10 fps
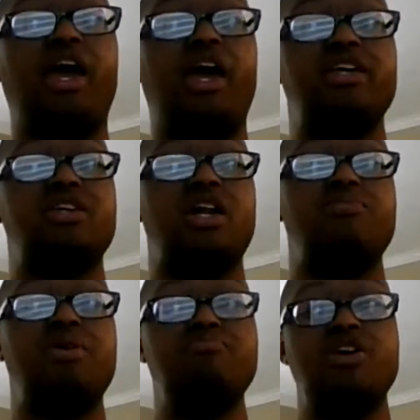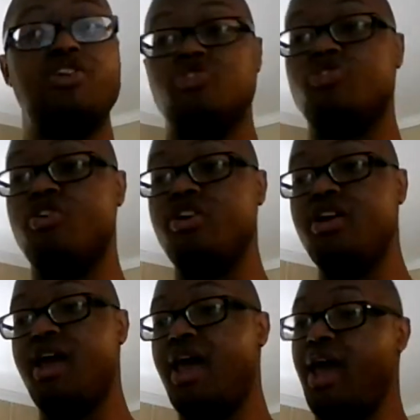is going to be ministering
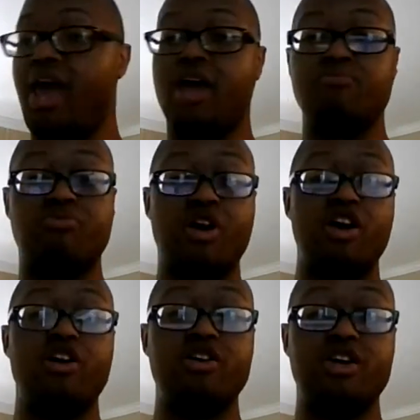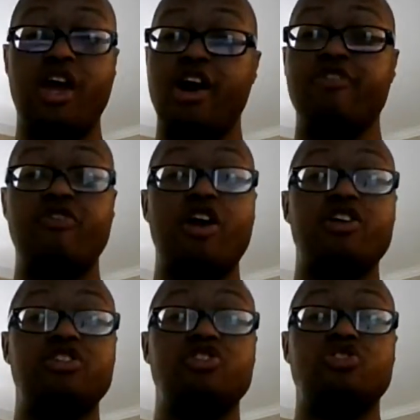at Brother Gary
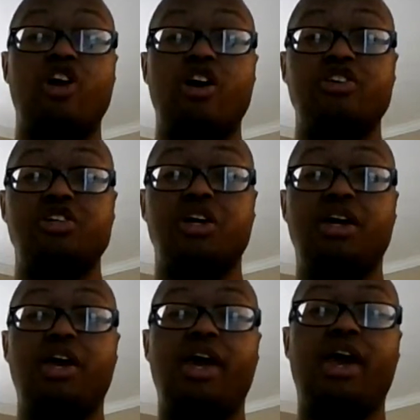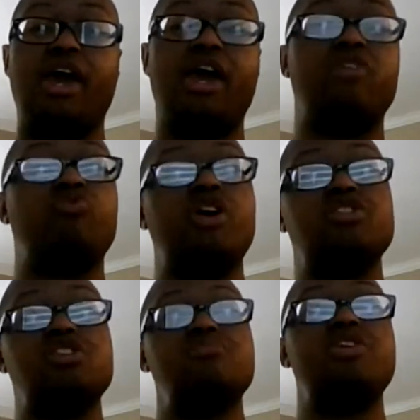Ferguson's church in
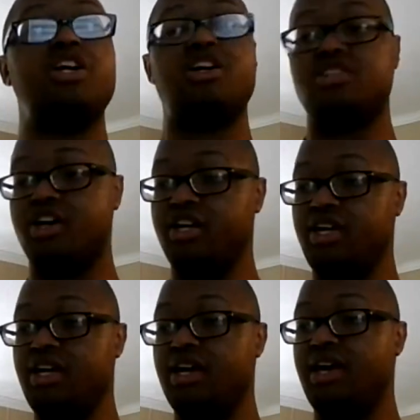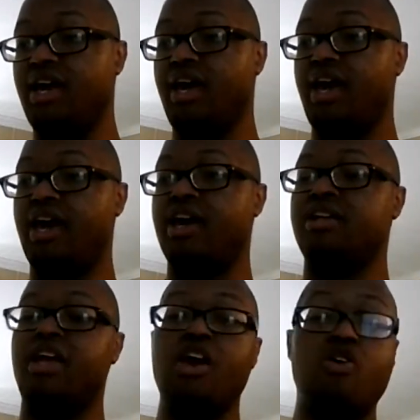West Liberty, Kentucky, and
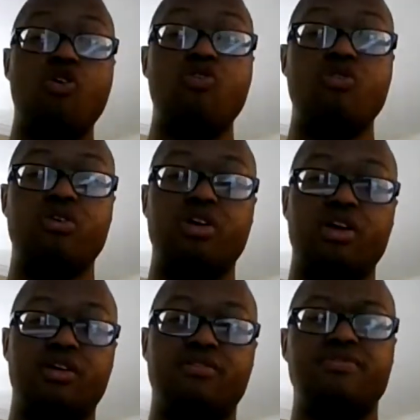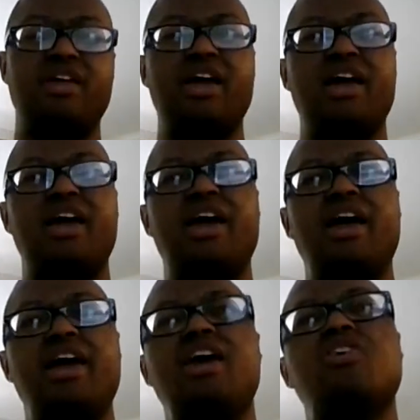Eagle,
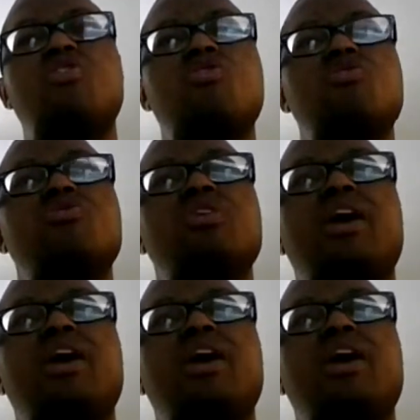Eagle